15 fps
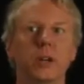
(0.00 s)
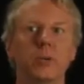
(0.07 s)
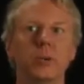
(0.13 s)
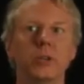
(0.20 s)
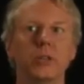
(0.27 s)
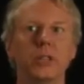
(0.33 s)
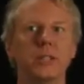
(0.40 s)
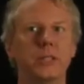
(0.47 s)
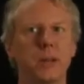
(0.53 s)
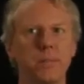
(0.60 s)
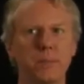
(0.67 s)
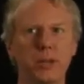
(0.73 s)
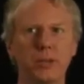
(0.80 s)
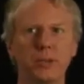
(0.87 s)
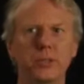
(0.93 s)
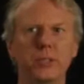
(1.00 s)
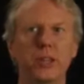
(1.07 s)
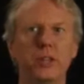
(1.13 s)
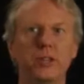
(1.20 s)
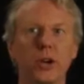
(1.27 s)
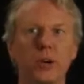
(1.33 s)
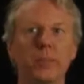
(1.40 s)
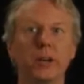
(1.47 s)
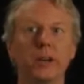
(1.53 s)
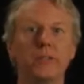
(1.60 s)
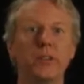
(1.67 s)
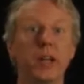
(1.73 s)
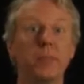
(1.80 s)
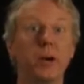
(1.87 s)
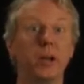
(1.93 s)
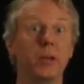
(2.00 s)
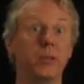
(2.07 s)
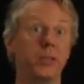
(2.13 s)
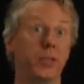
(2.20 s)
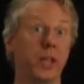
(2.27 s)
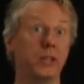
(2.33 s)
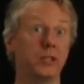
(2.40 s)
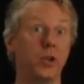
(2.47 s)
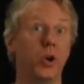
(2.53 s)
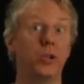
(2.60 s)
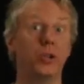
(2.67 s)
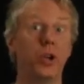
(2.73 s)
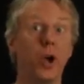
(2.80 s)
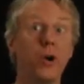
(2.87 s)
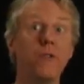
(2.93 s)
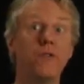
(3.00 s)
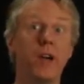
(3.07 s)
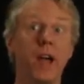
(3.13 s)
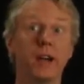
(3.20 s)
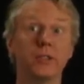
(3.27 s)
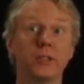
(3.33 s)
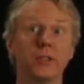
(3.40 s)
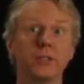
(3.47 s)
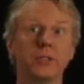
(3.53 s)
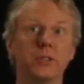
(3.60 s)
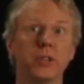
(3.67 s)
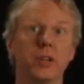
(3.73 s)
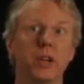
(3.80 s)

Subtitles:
This computes the determinant of A by things called cofactors,